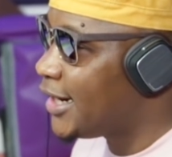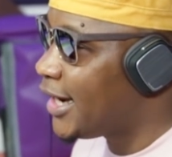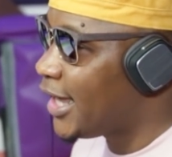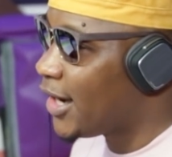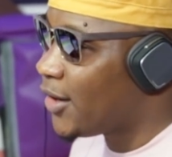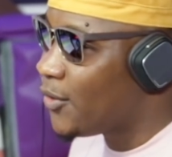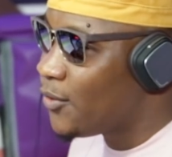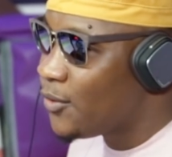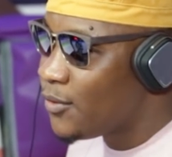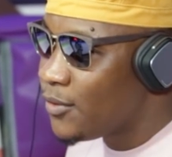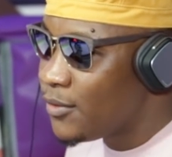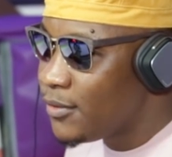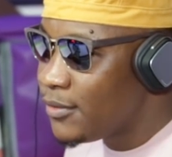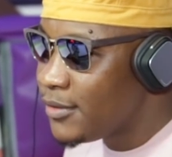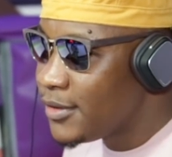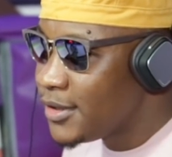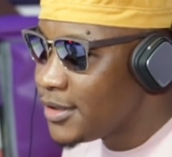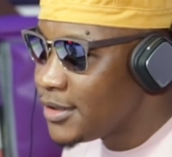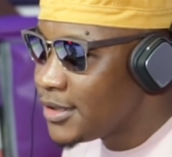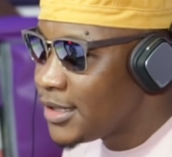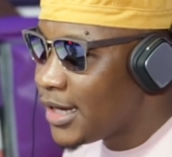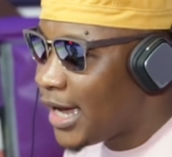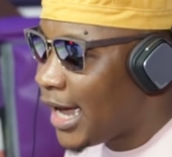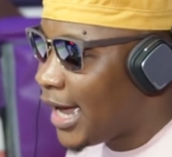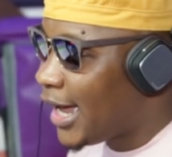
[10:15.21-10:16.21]
Like who
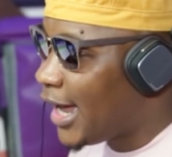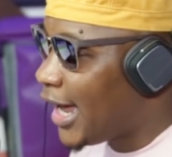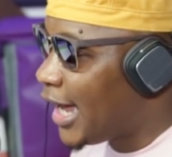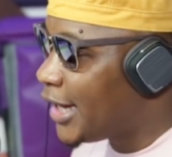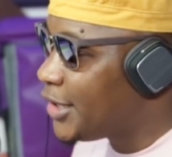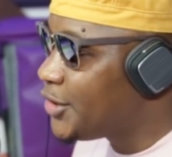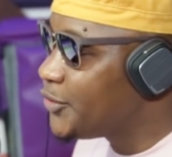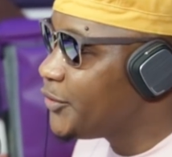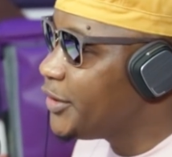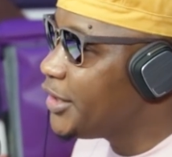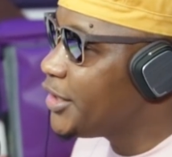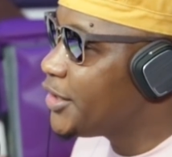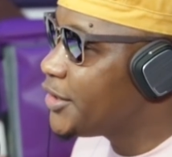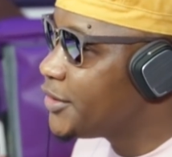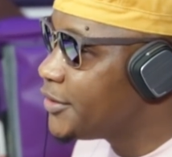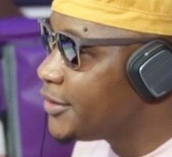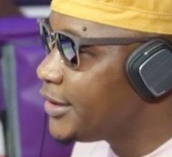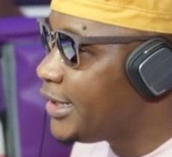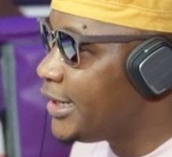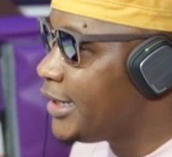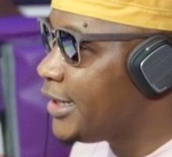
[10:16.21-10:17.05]
are doing good